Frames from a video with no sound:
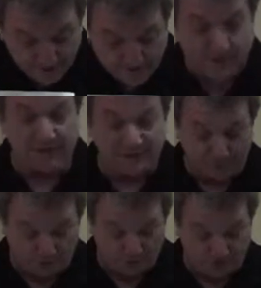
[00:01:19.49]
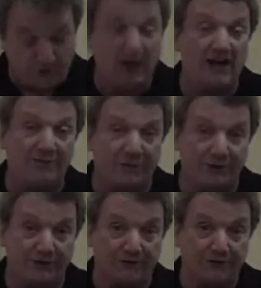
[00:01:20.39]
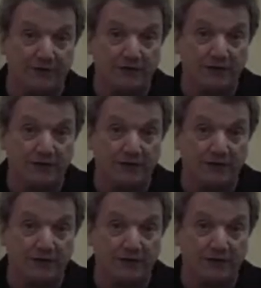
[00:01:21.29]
is a demi bull nose or a half bull nose.